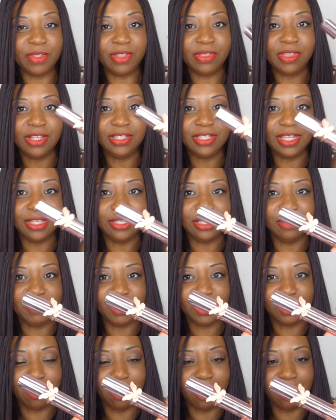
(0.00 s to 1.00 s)
this is a
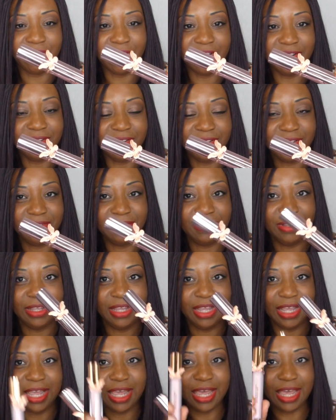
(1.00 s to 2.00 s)
mascara,
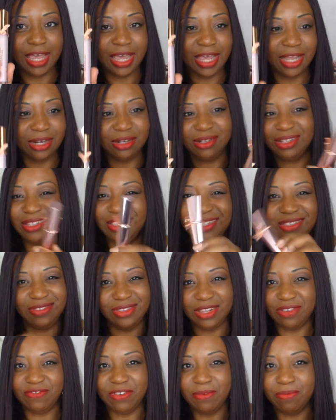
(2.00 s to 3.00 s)
and this is
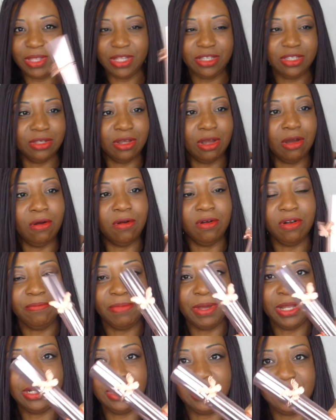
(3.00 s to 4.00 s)
not from this haul,
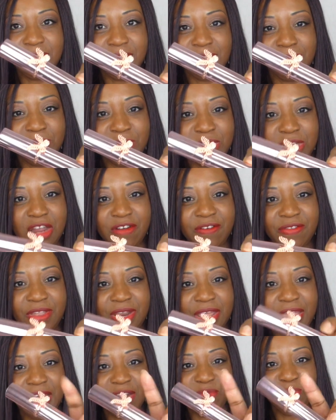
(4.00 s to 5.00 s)
but this is a mascara that
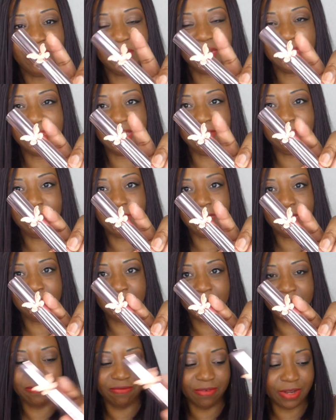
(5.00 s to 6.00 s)
I had with the same
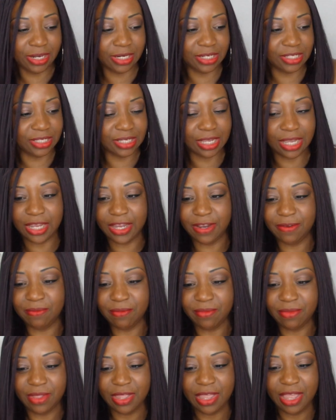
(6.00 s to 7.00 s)
butterfly design.
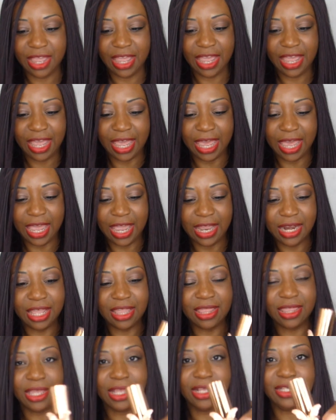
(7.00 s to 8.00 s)

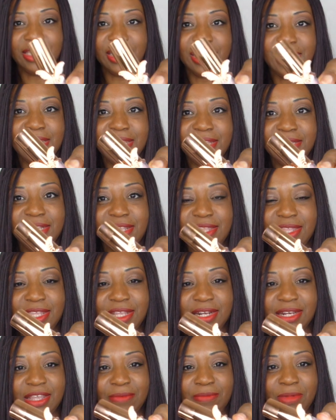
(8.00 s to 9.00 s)
And this is
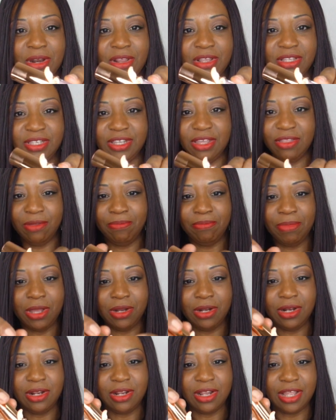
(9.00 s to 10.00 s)
the lip gloss here. The
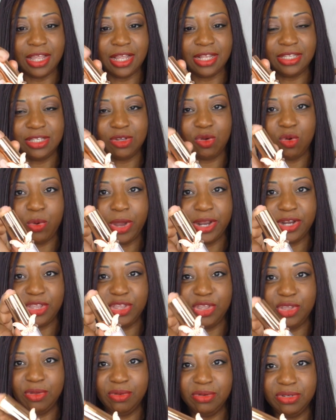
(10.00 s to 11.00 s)
bottle is quite
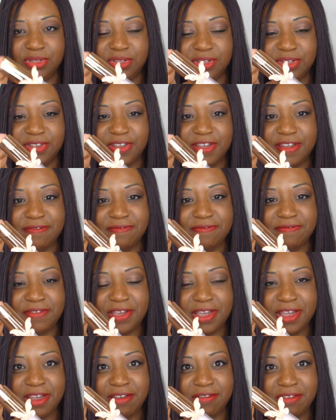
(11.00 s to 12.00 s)
cute.
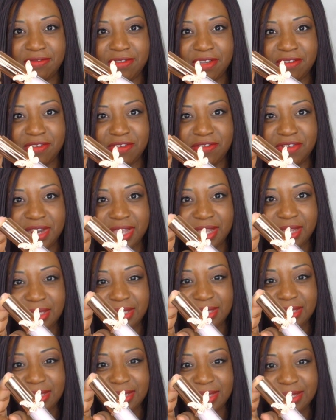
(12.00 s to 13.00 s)
Very, very, very
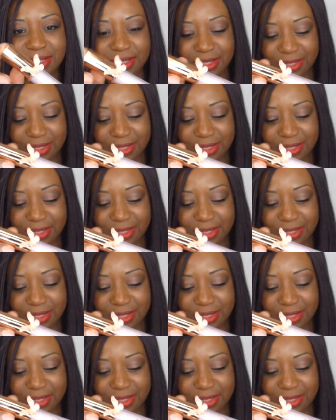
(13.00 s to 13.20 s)
nice.